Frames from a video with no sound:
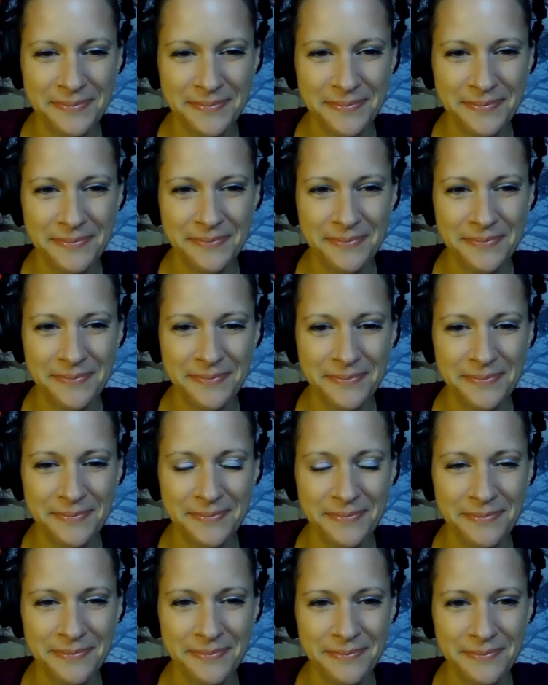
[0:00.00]

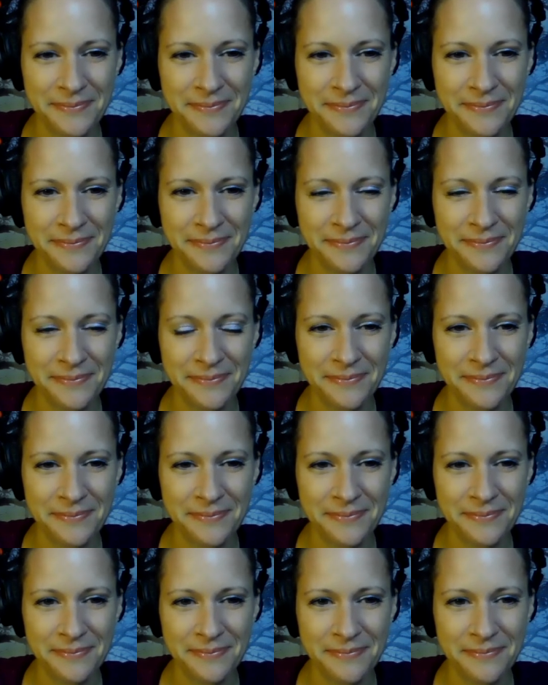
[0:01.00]

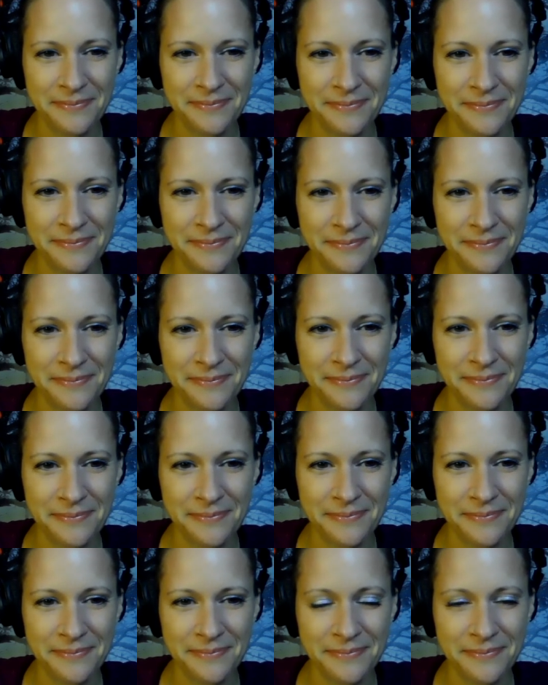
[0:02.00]

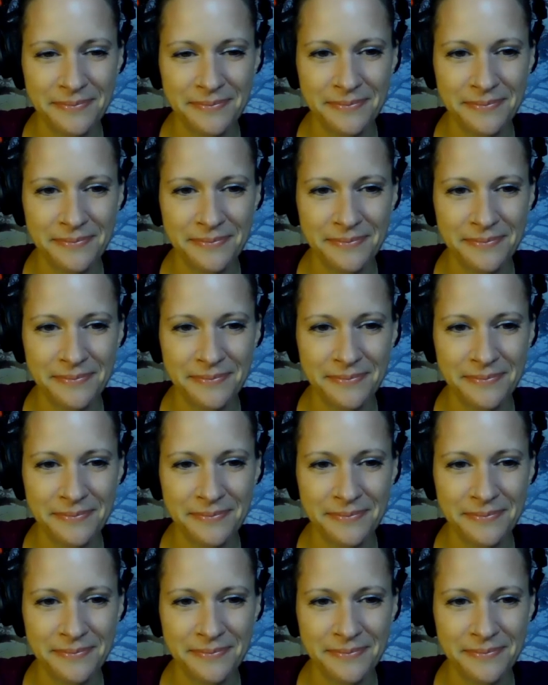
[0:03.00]
(not speaking)